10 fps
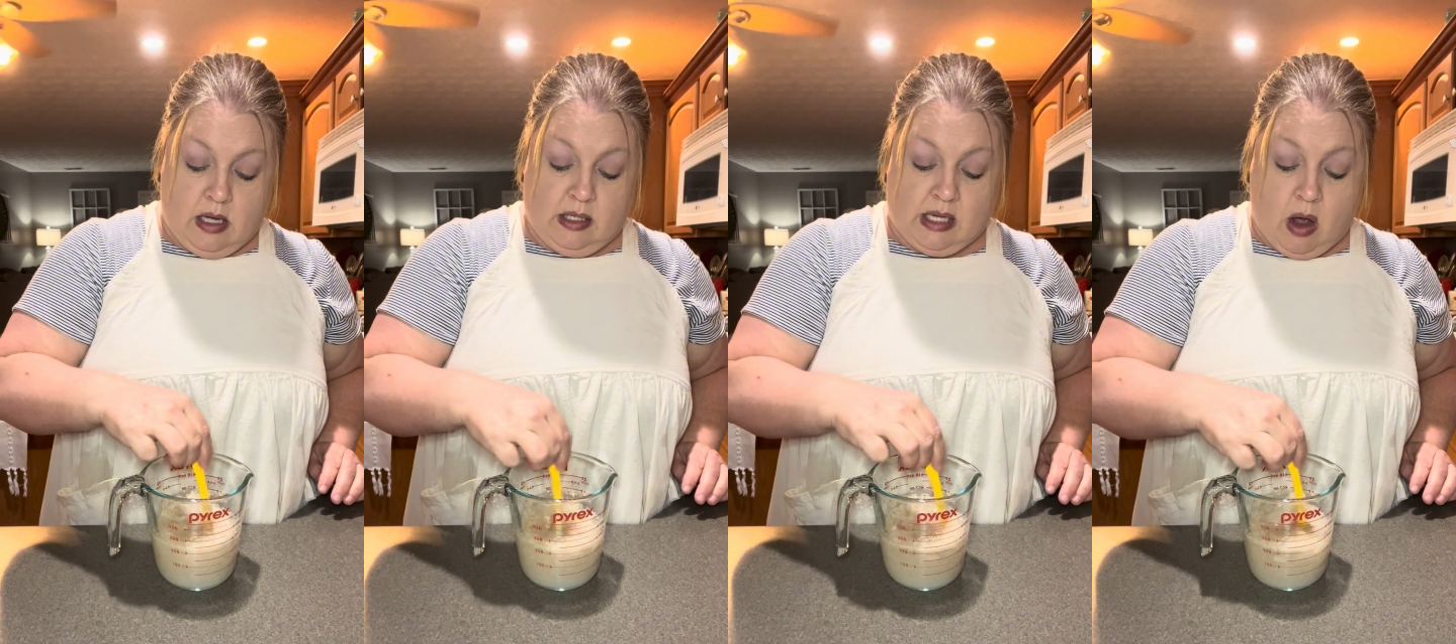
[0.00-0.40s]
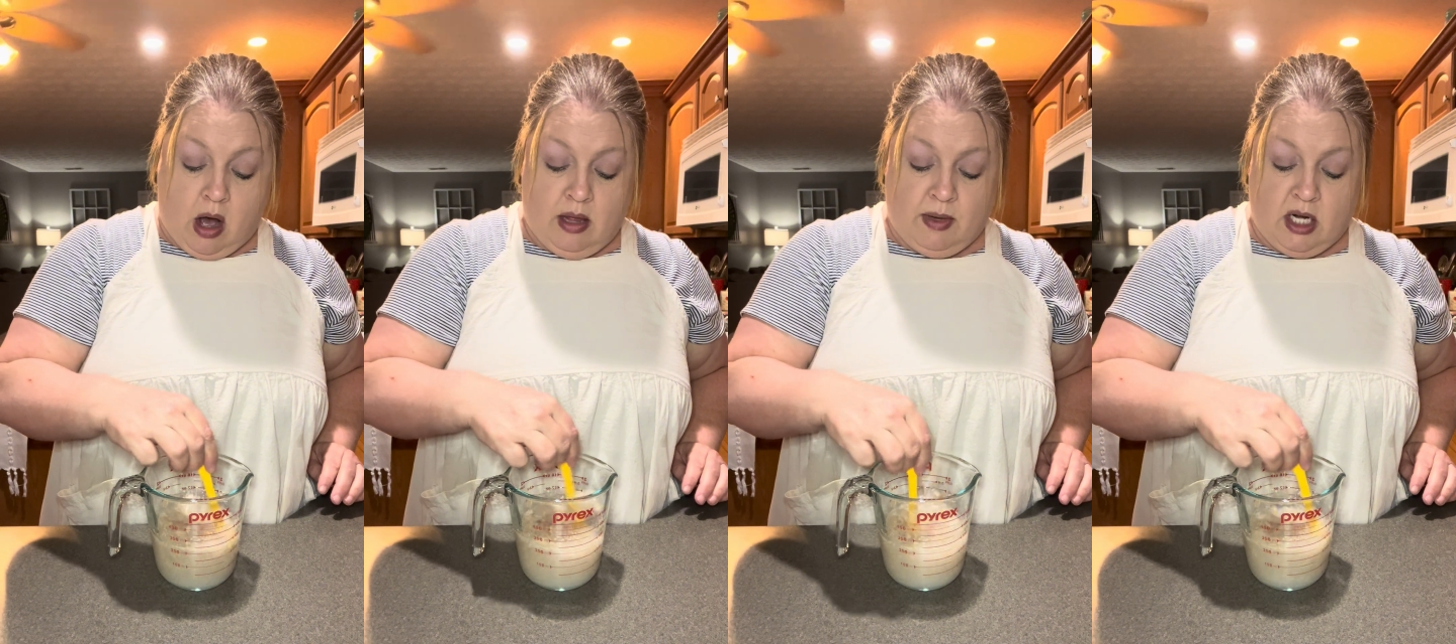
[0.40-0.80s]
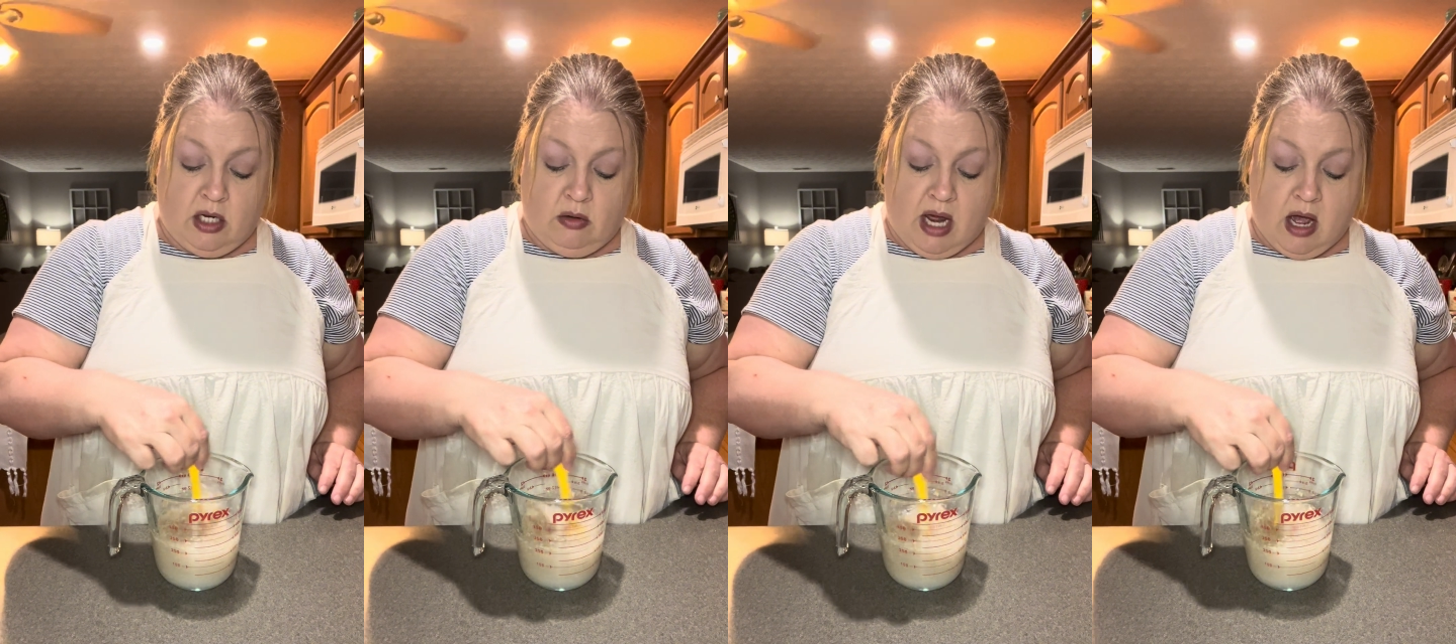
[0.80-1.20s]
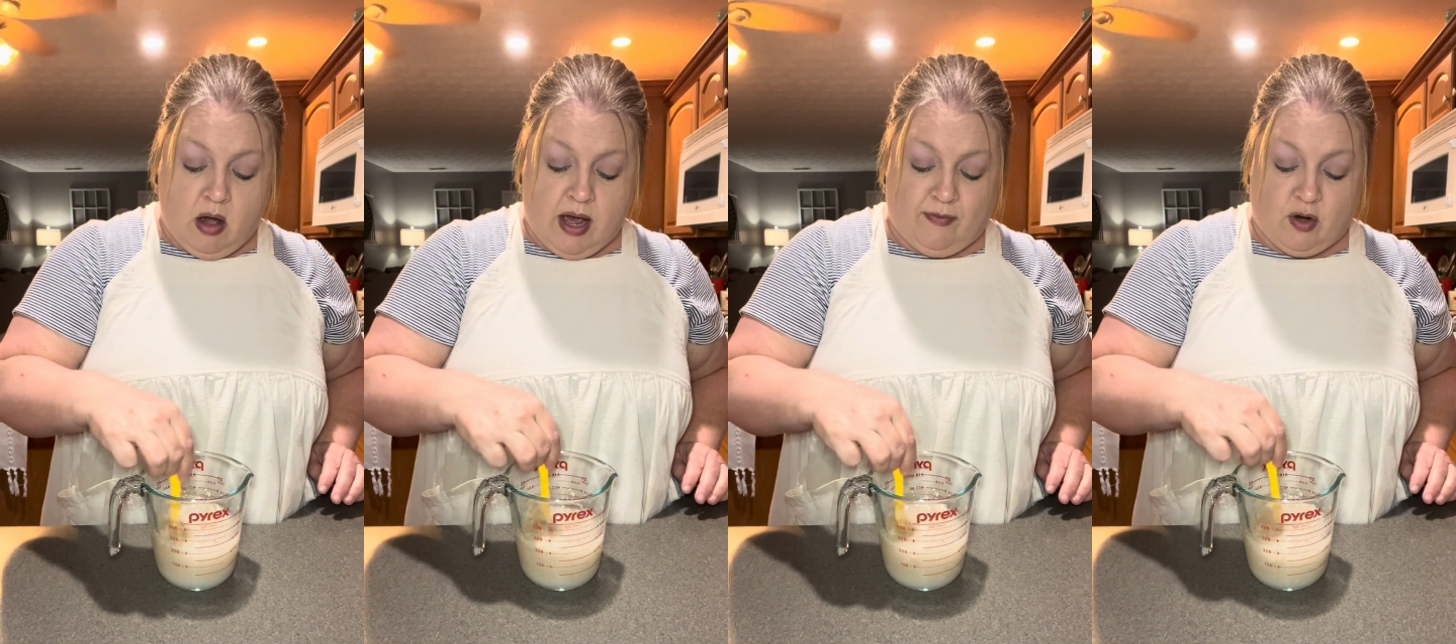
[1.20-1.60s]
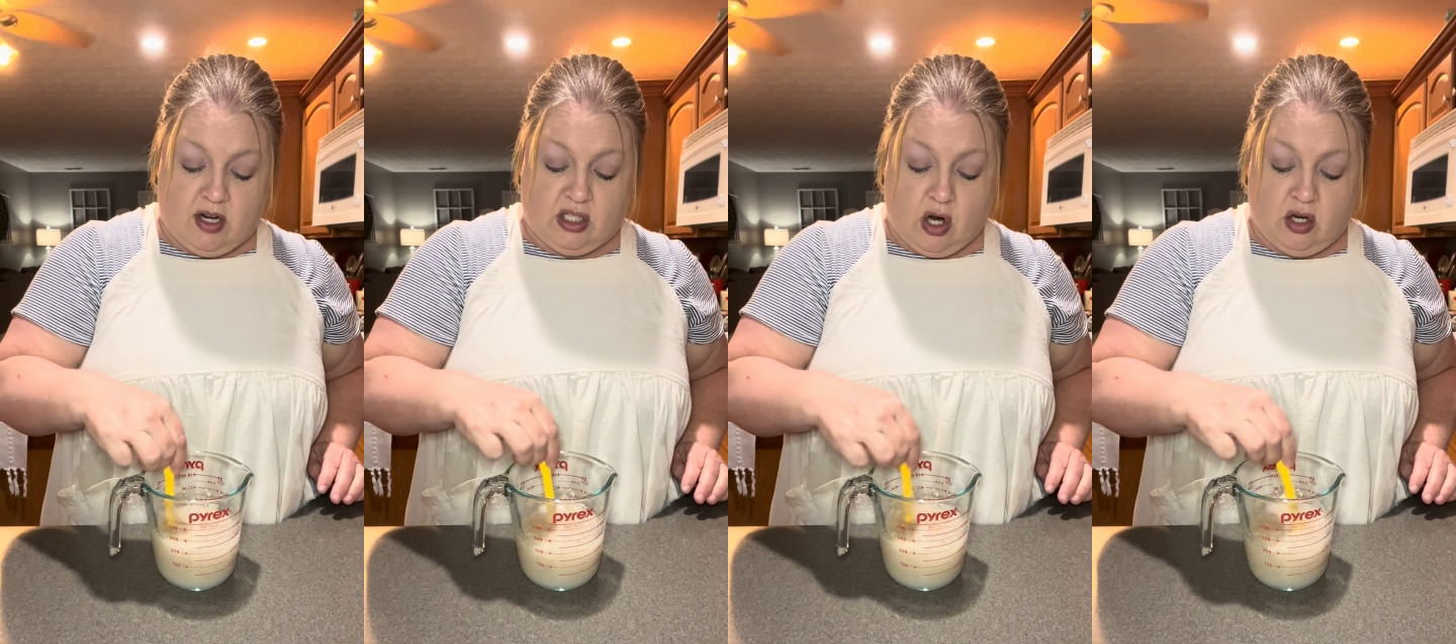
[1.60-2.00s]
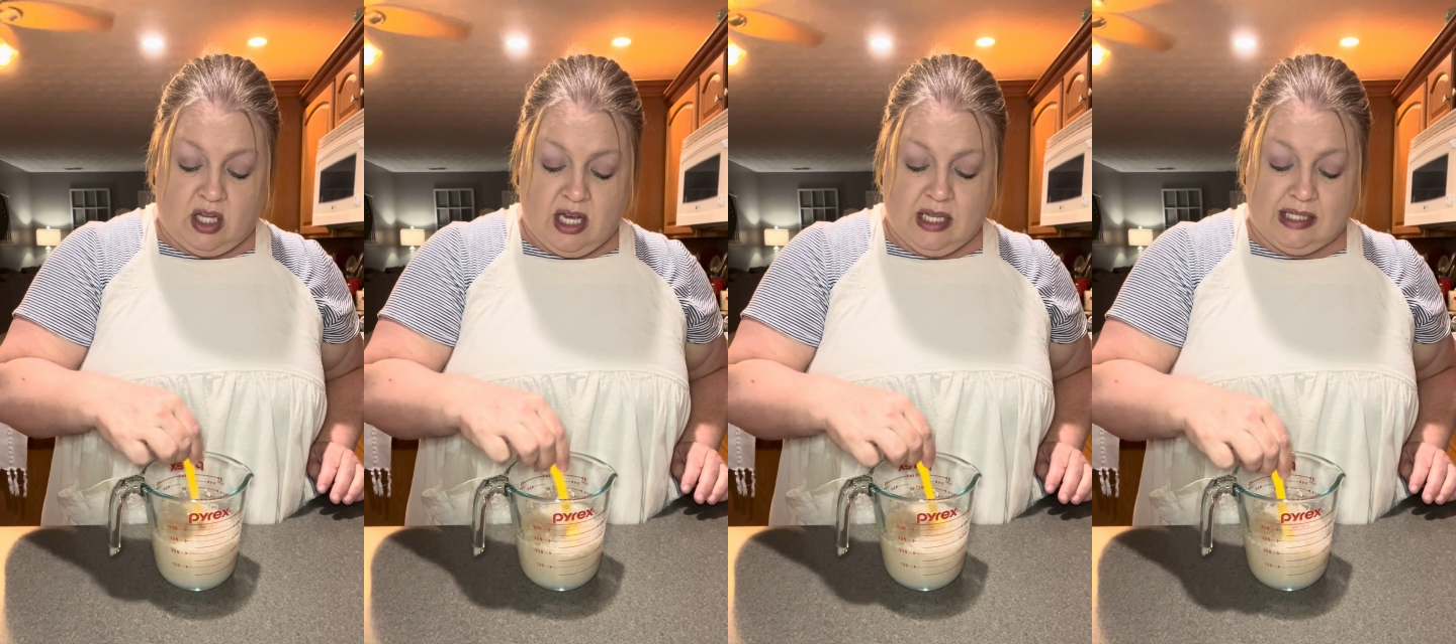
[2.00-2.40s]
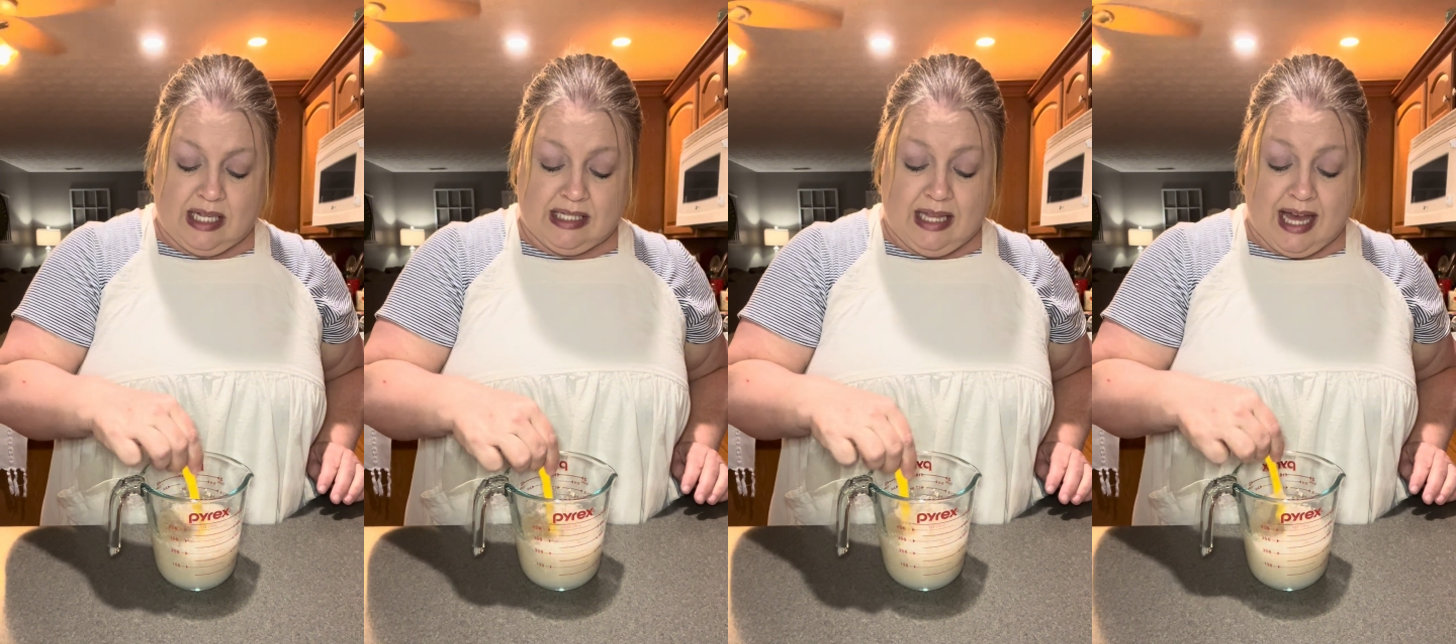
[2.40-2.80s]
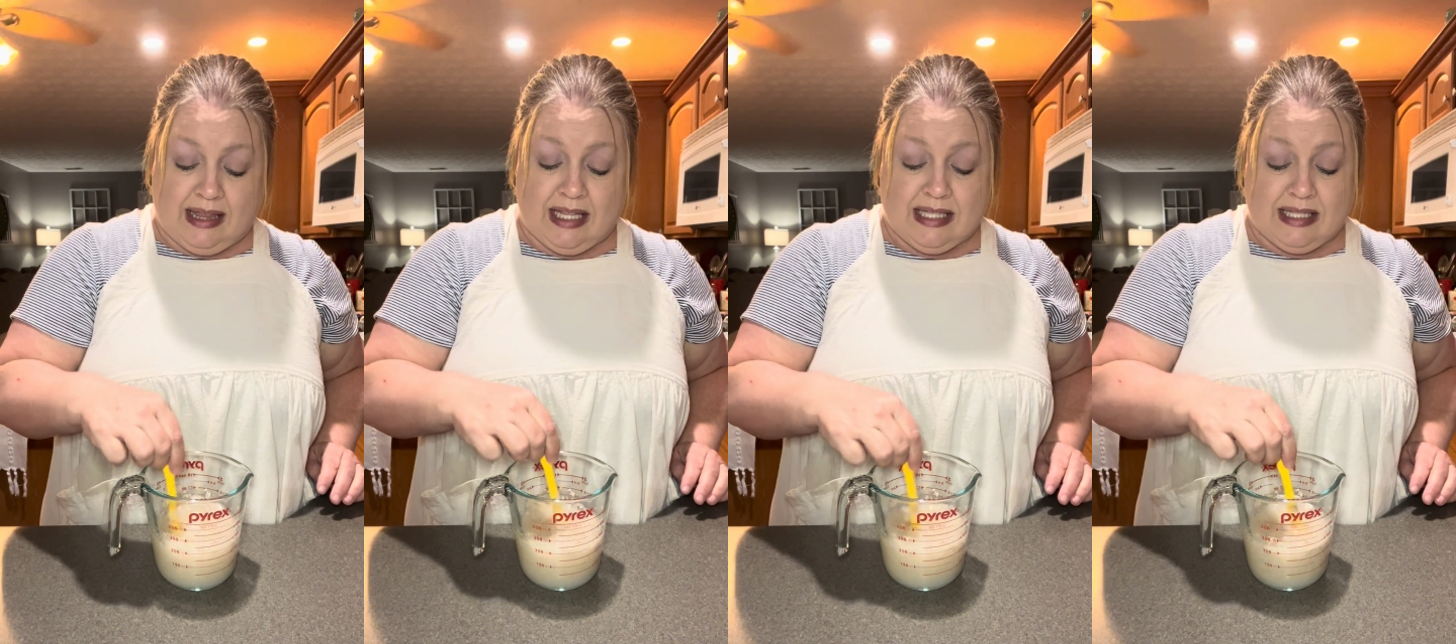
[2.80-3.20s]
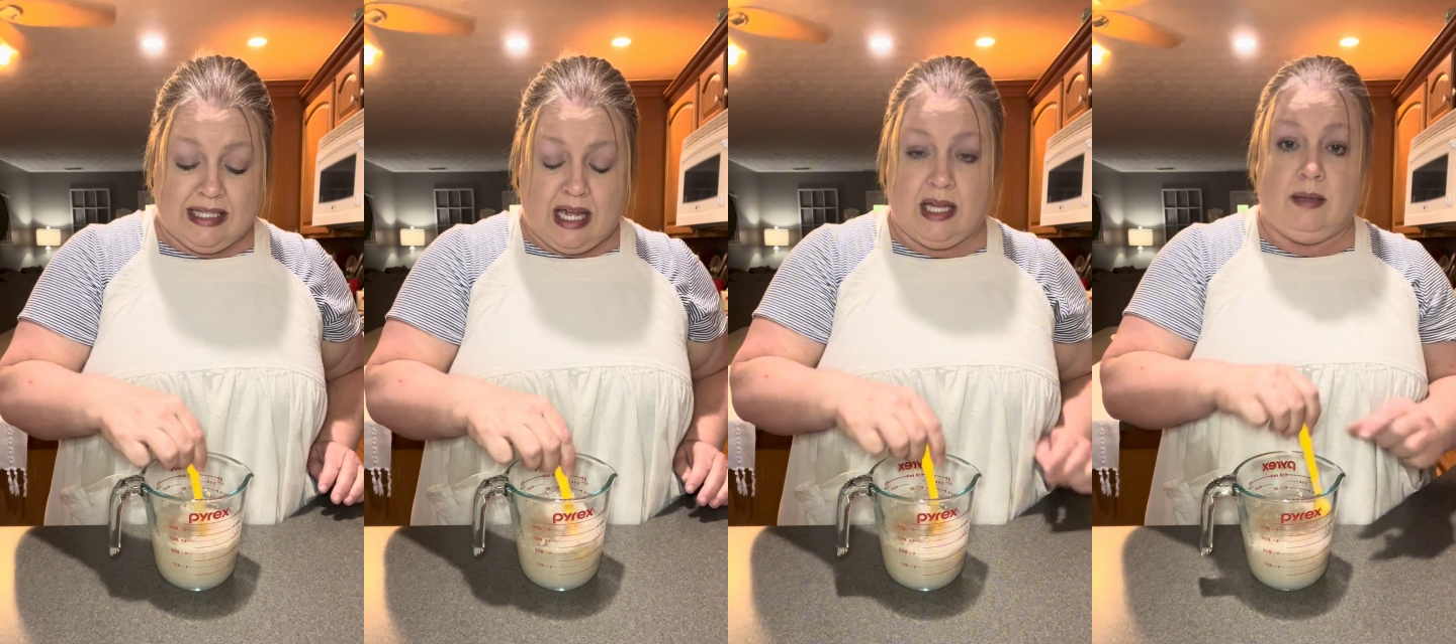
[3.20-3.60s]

So all I'm gonna do now after I stir this is let this sit.